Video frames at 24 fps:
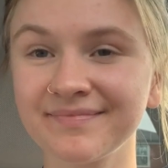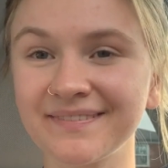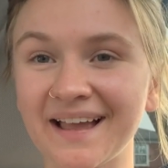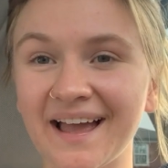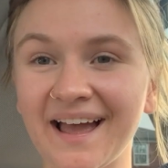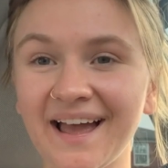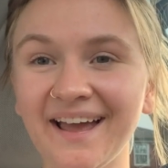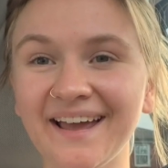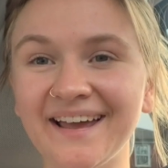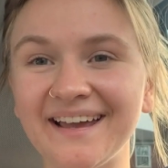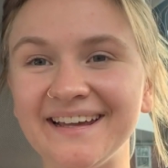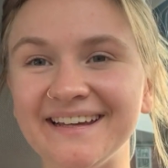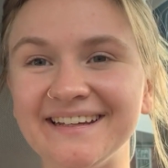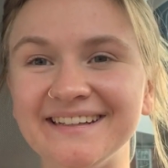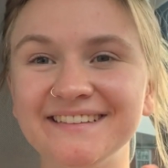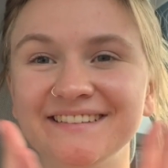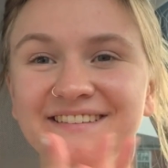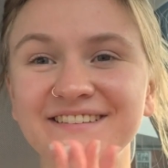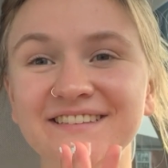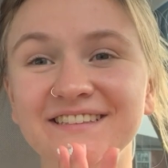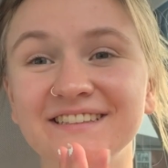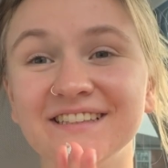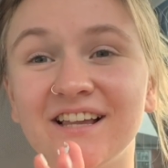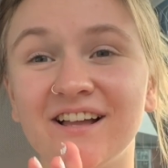Hi,
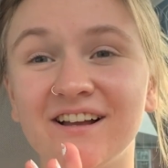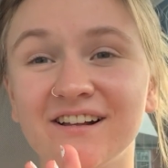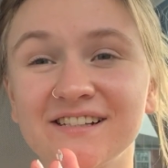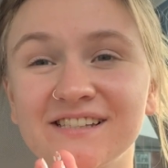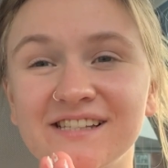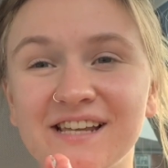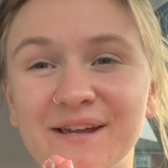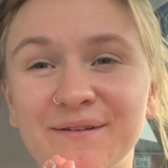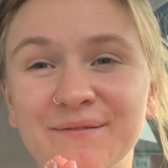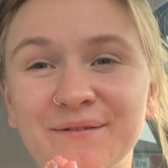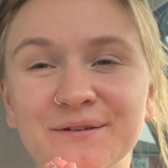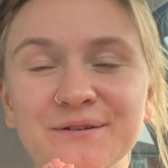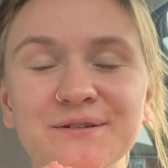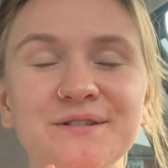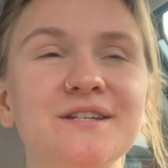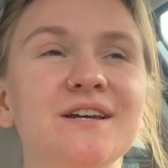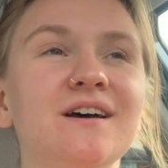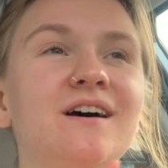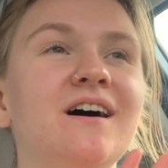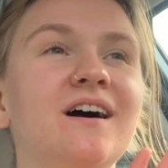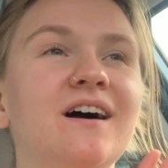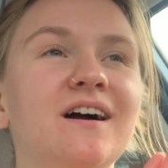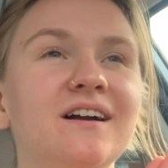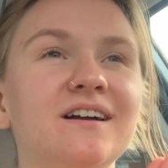long time no
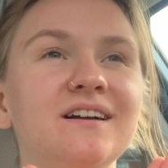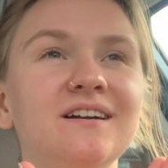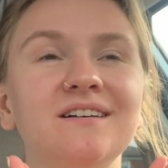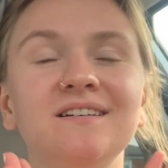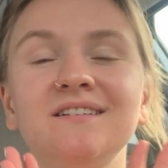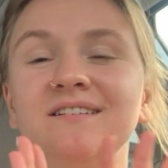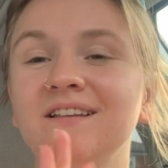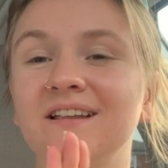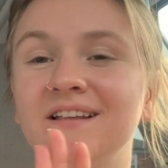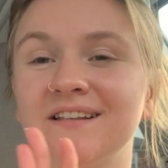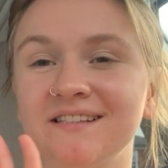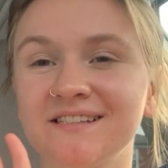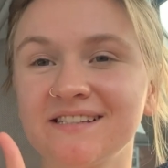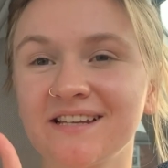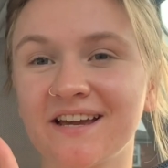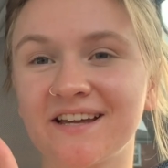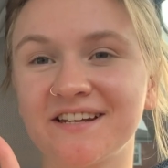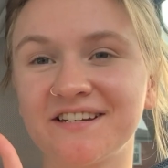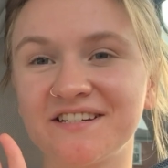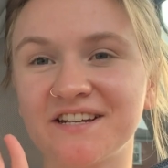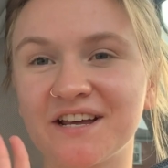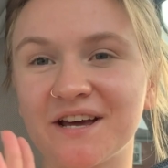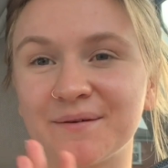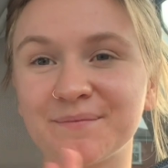talk. Let's
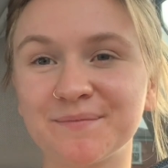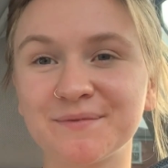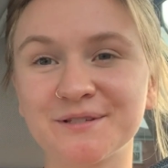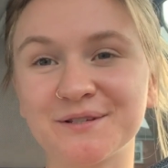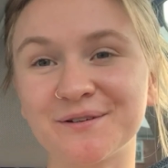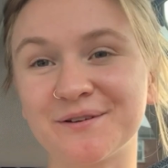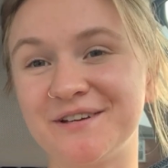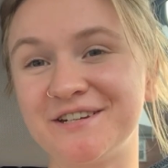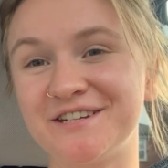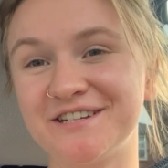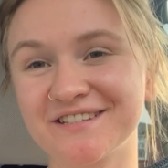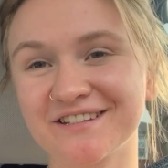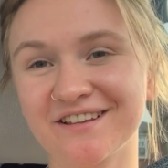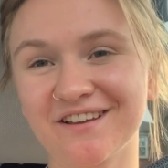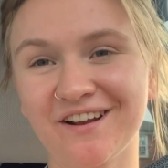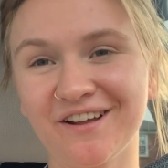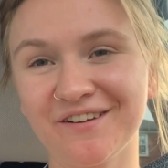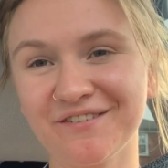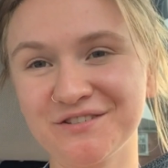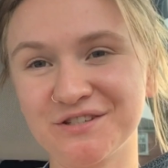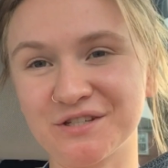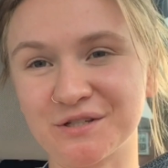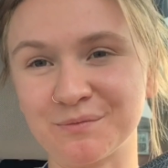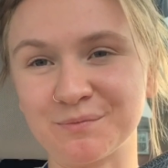catch up. So I just got
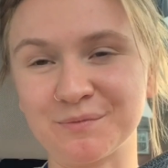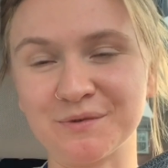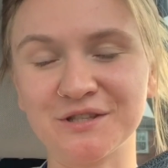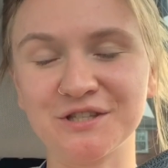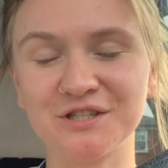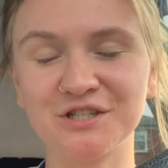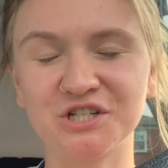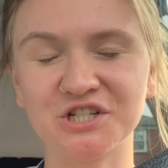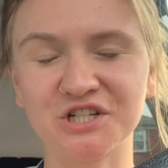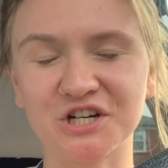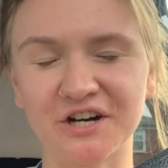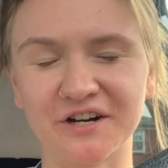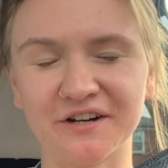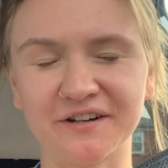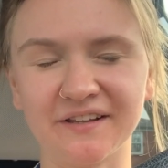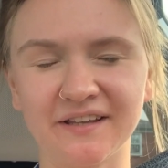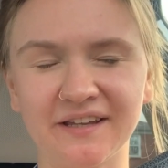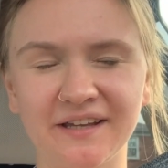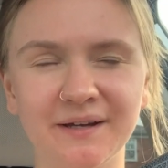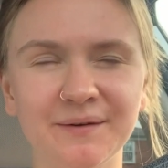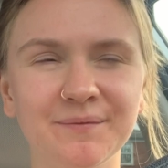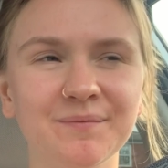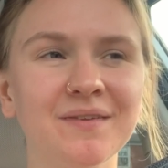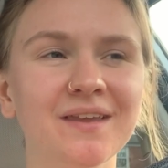off Zoom with
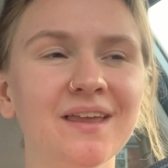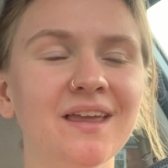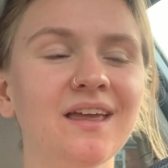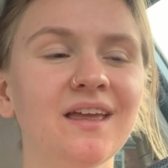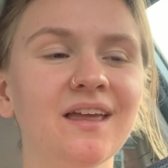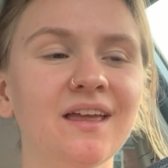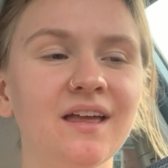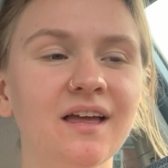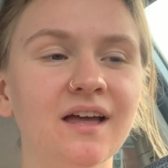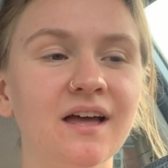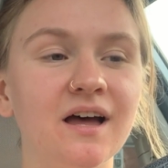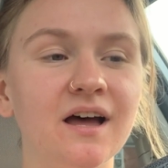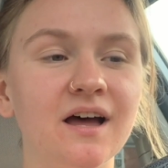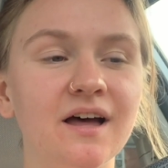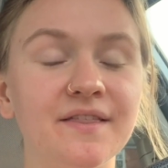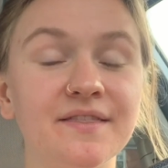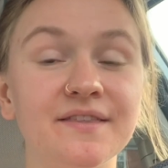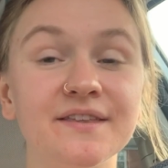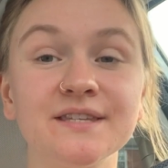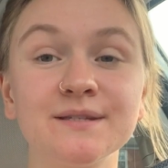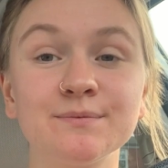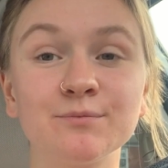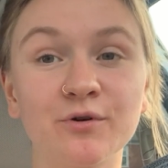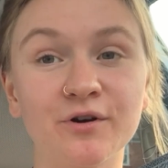Charlie. Uh,
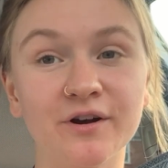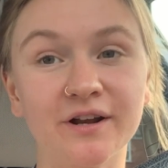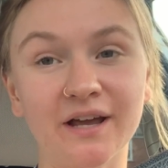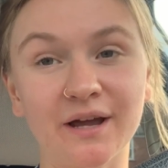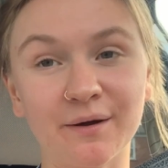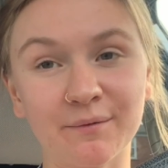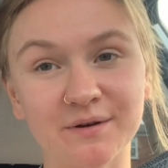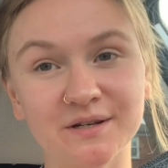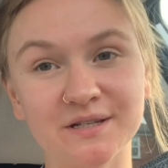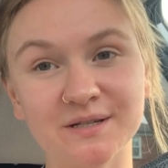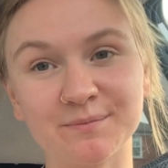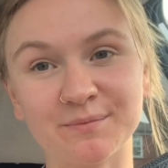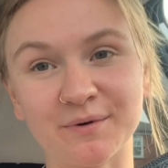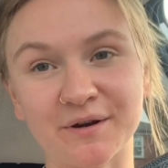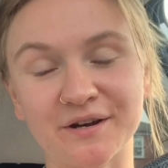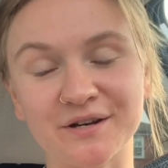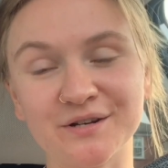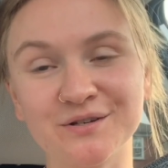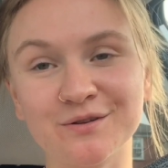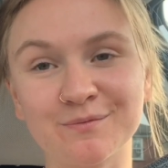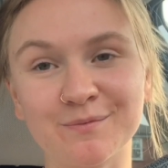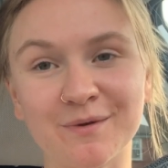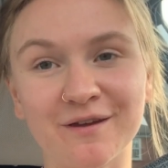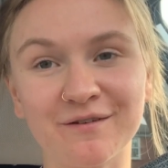this morning I went to
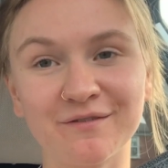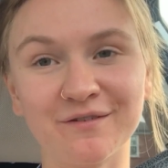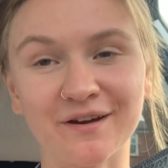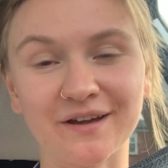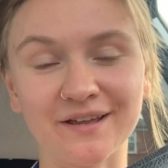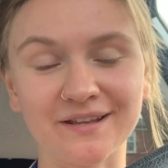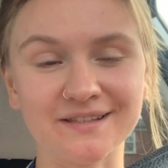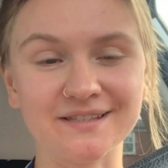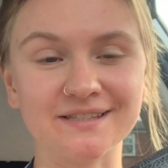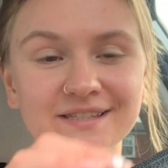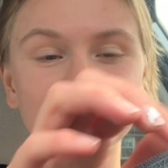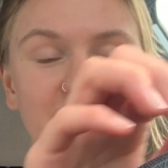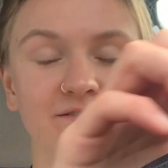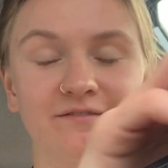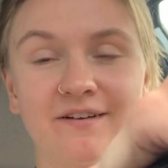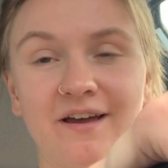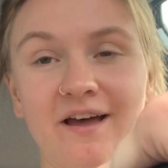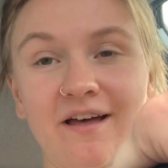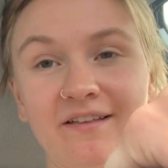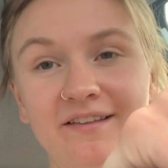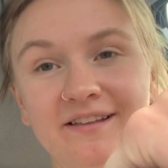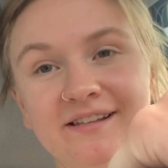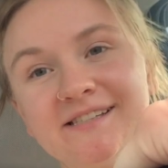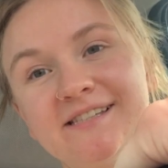brunch with my friends
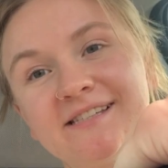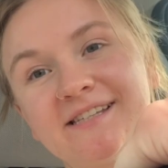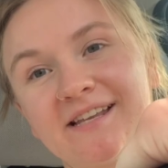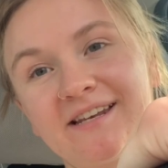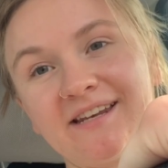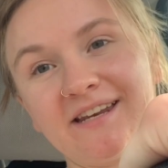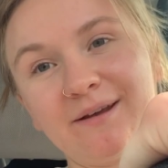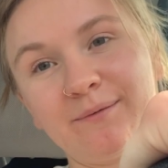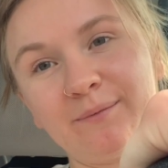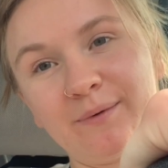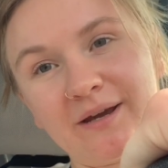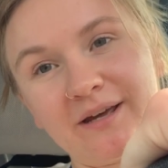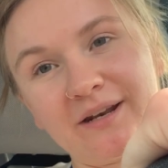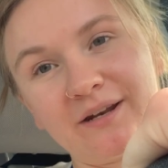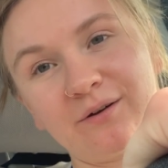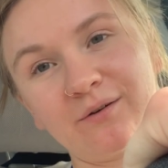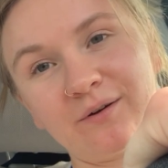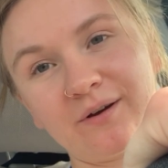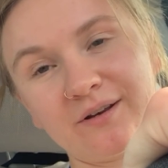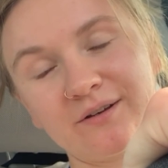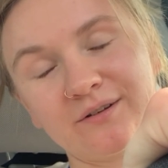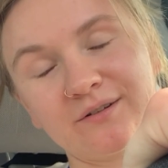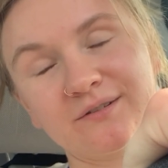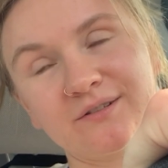Val and Sydney. We had a
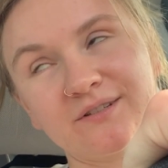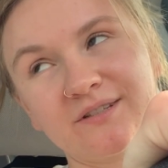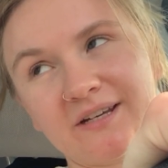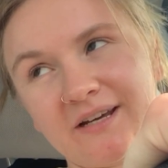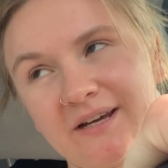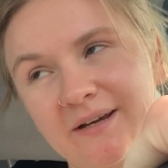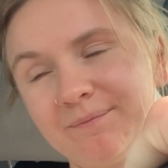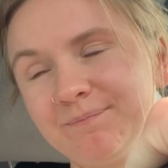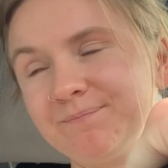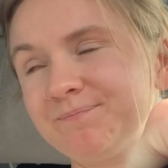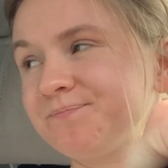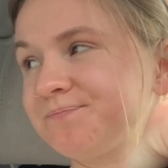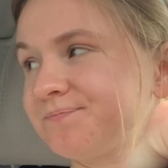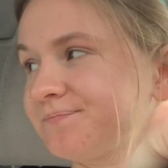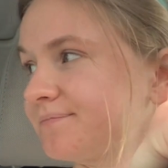grand old time.